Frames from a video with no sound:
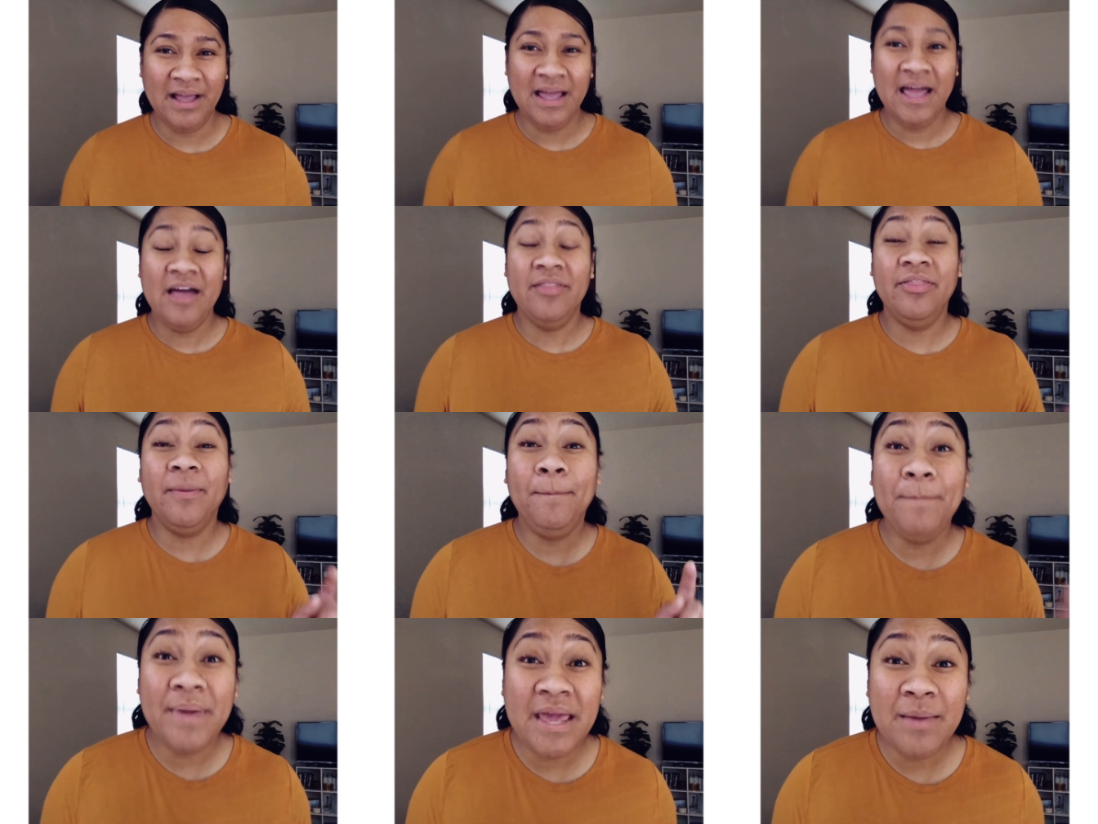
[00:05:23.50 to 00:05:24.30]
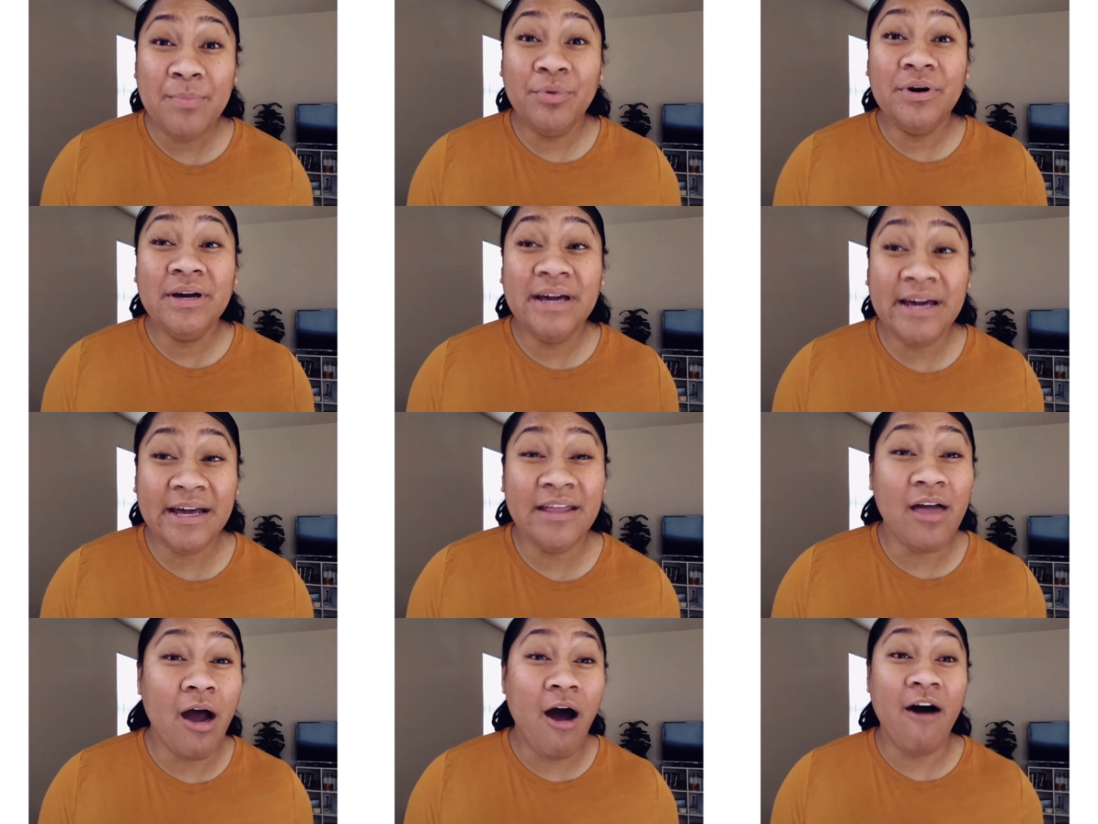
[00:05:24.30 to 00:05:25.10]
the people cut
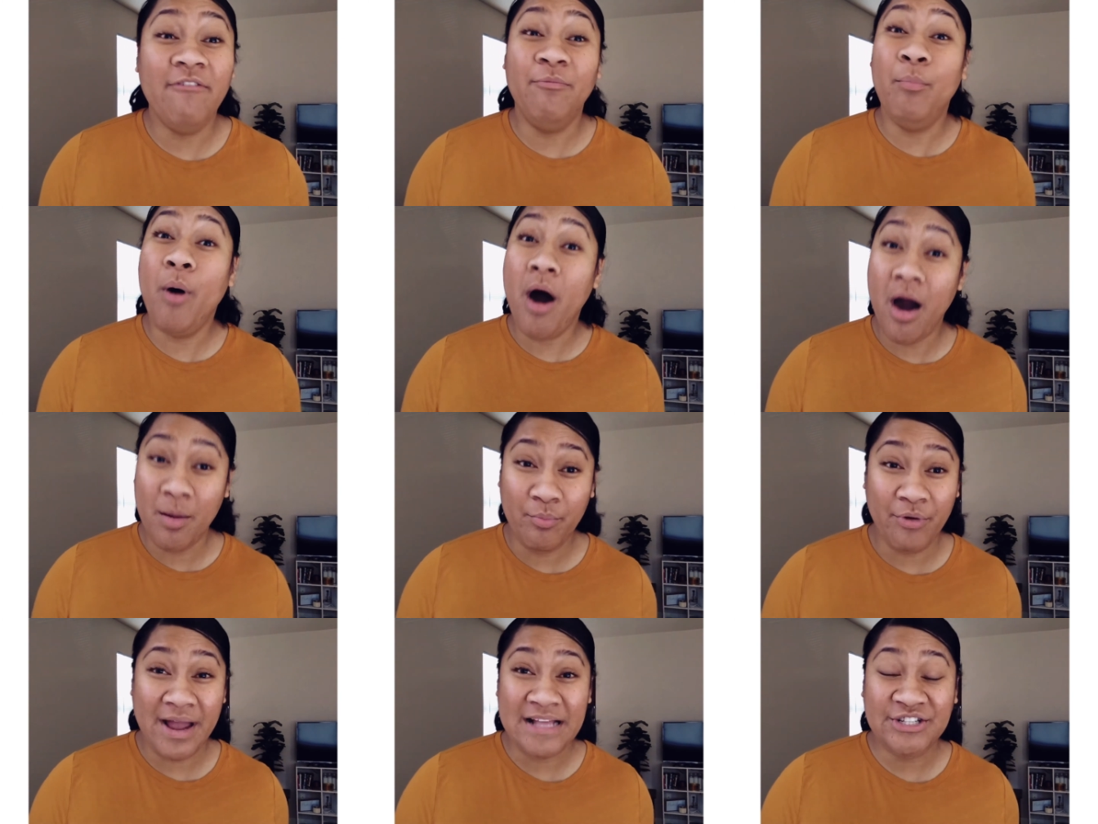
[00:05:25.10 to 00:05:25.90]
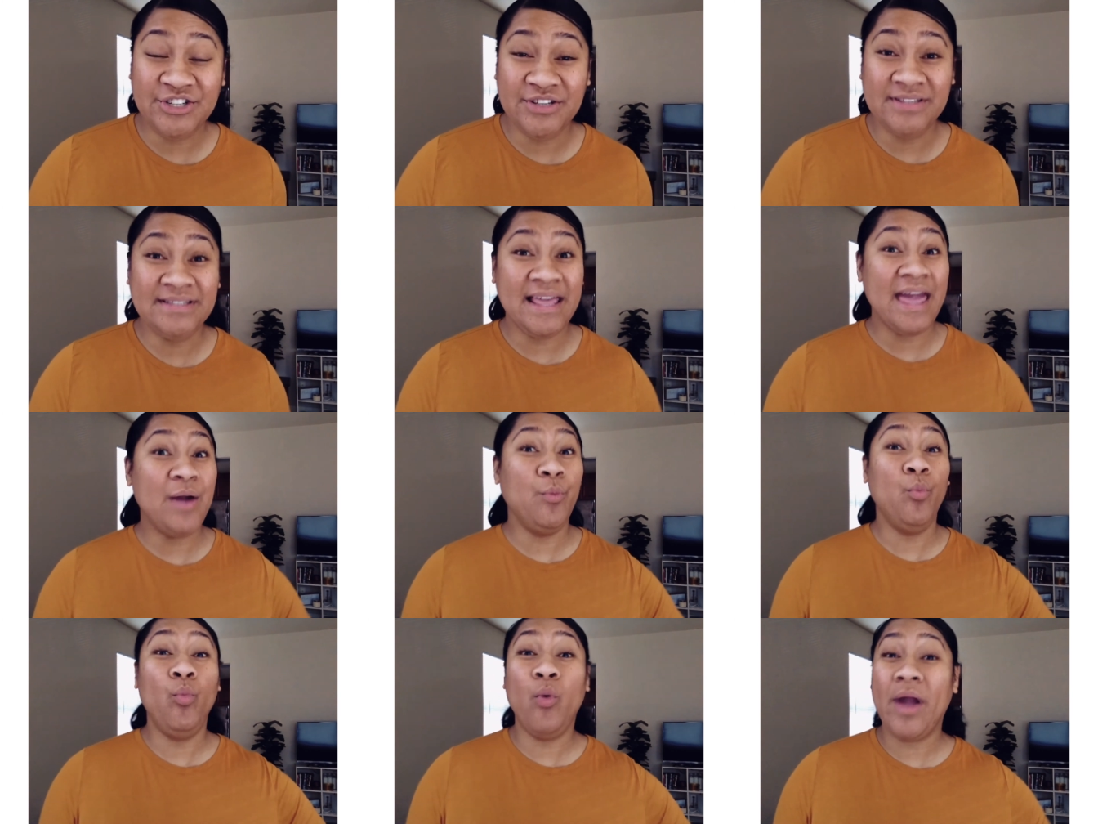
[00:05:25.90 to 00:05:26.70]
off palm branches and
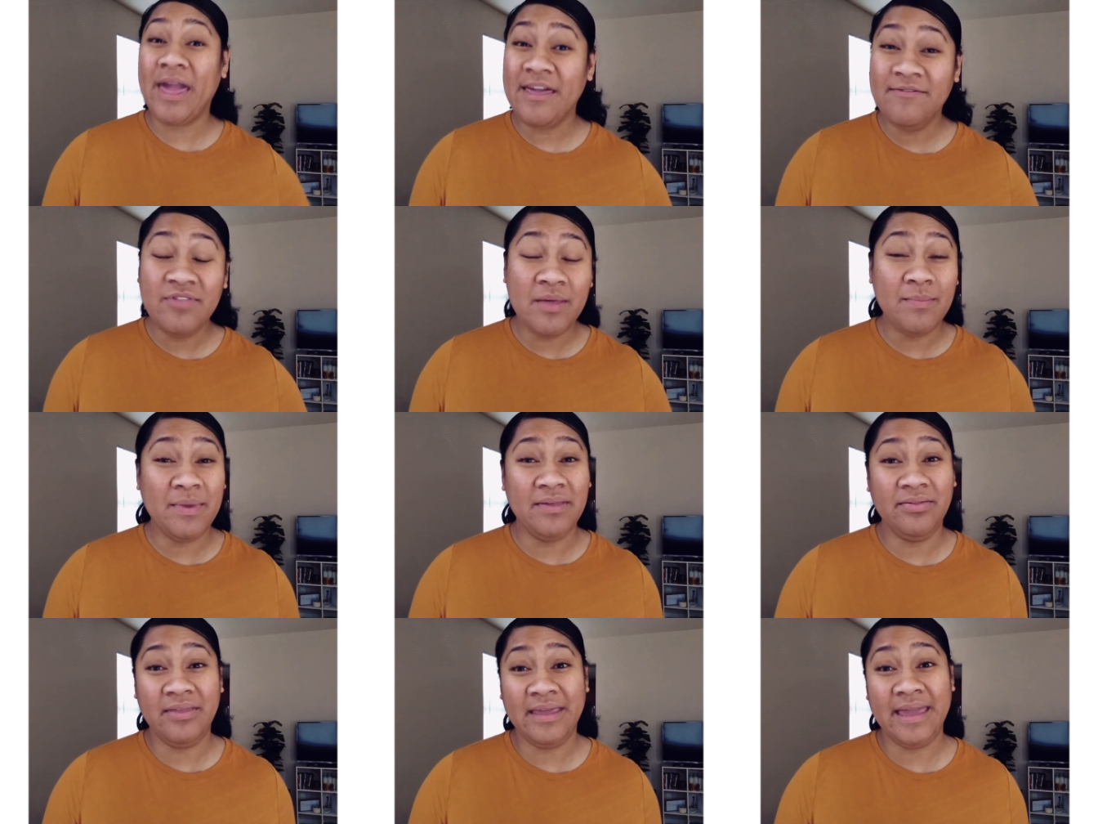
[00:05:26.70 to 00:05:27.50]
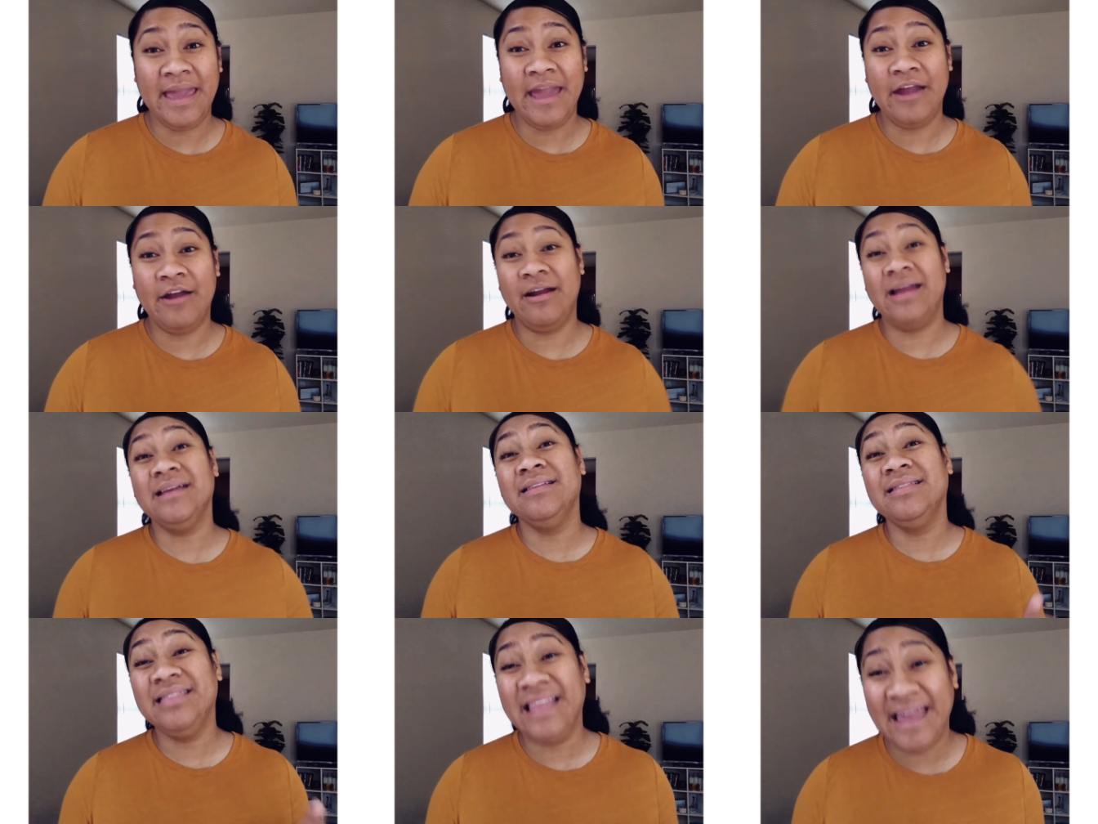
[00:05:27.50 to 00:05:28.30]
waved them in the air and
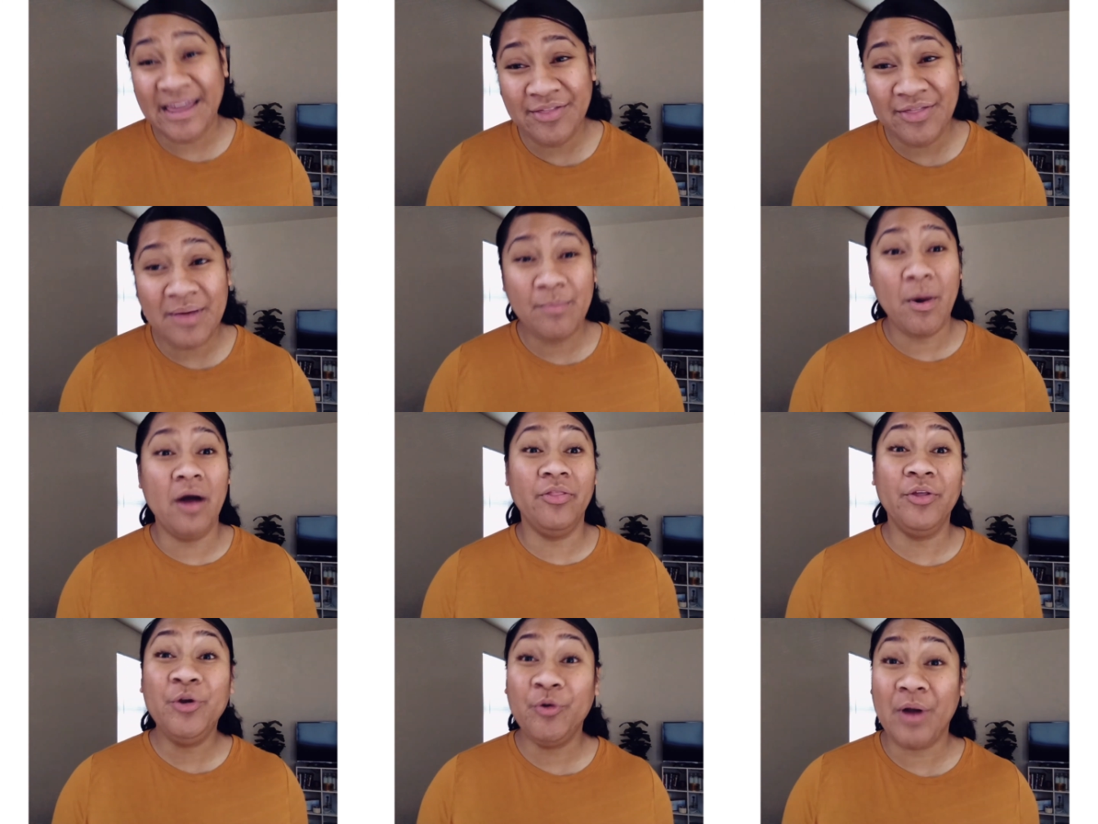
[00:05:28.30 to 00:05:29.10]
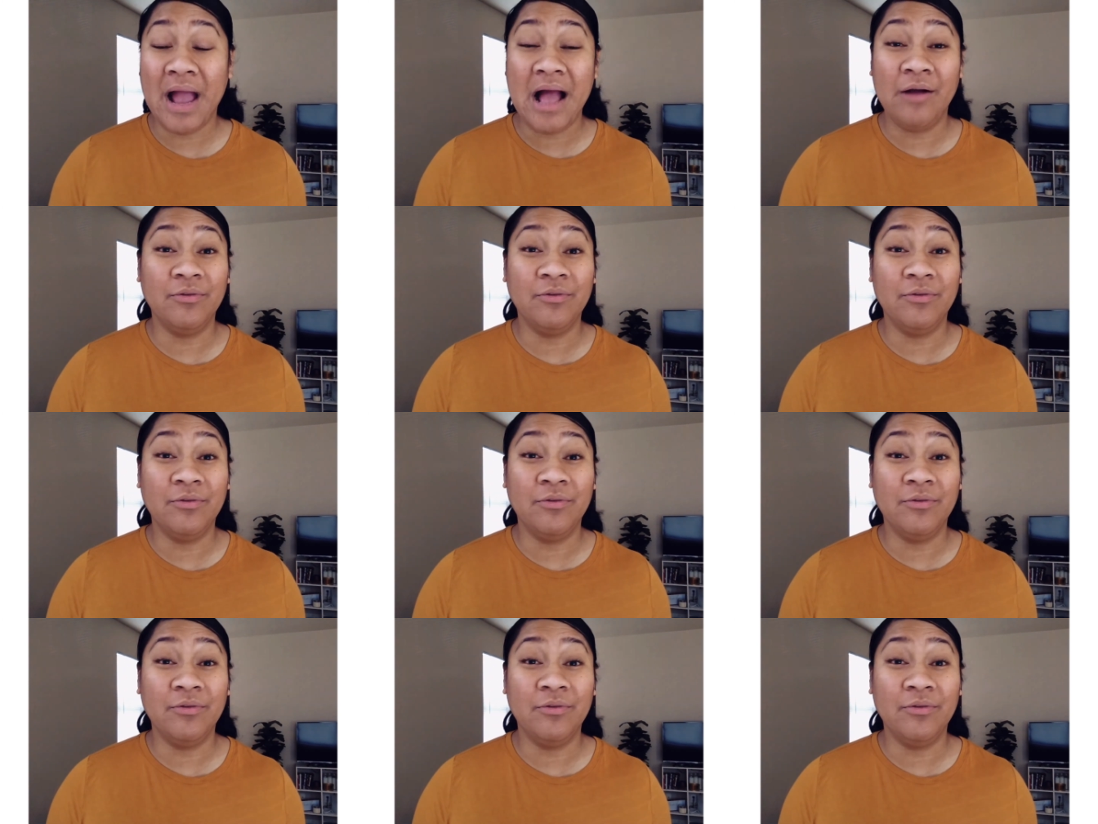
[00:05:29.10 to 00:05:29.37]
laid them on the ground